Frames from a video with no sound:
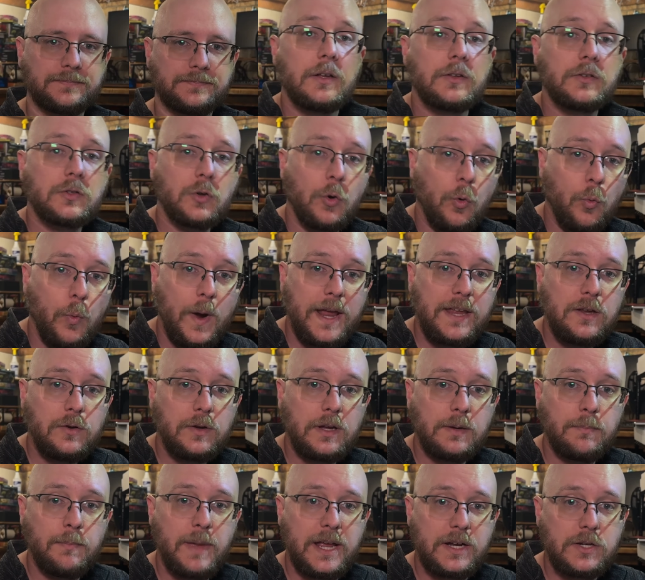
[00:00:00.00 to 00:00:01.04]
So a way you
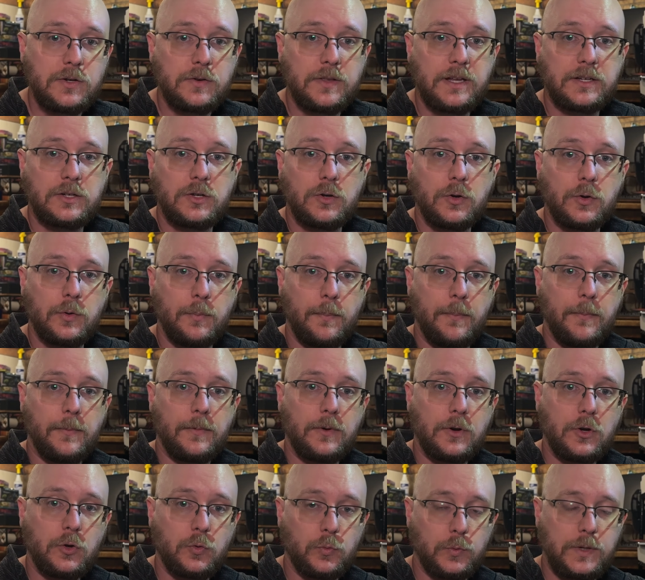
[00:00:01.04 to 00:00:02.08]
can make sure that you're
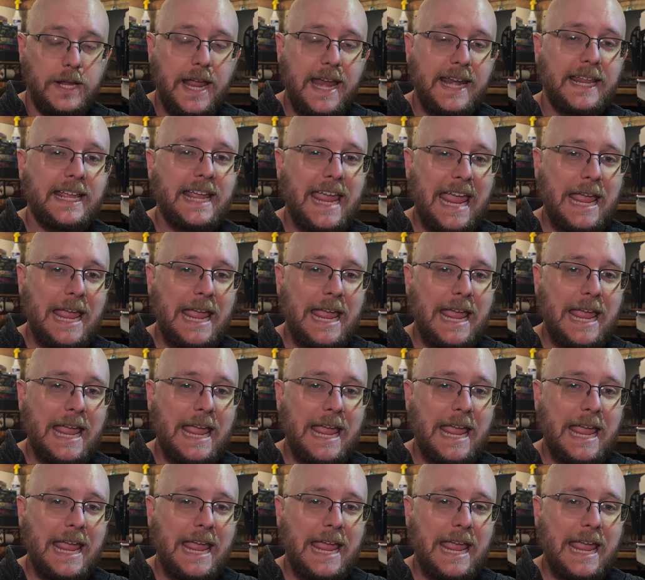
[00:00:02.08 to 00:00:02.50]
creating